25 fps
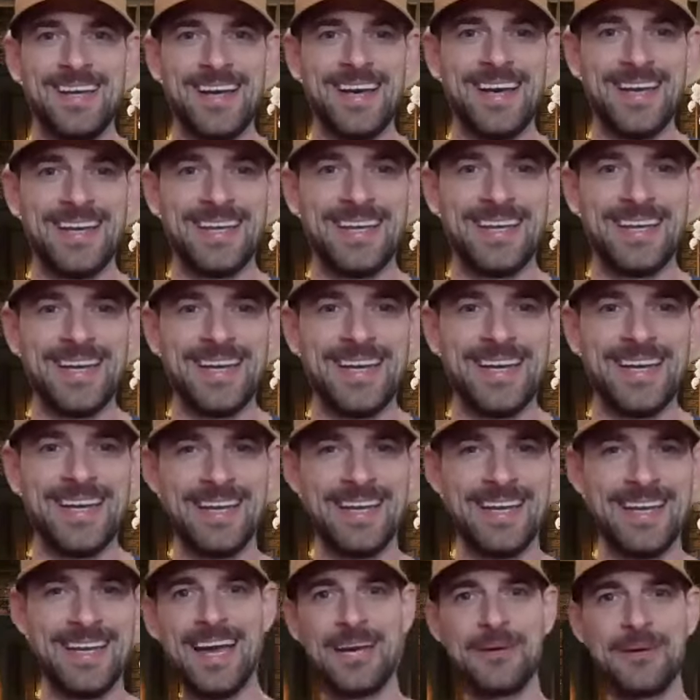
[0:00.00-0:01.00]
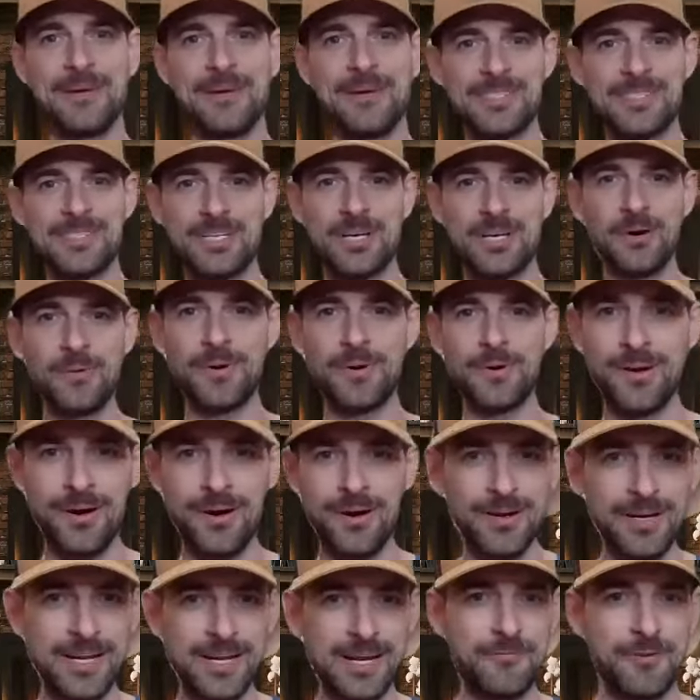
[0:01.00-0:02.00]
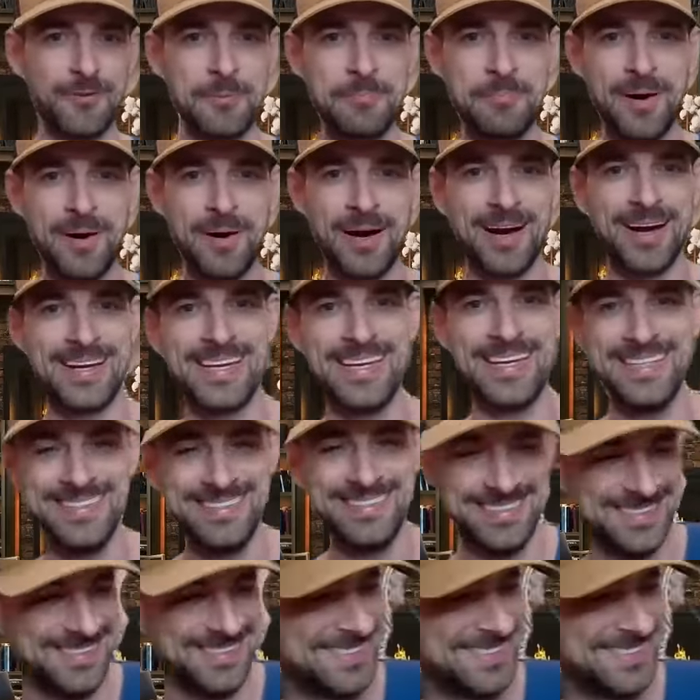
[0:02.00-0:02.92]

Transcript: Hey, hey, hey, what's going on, everybody?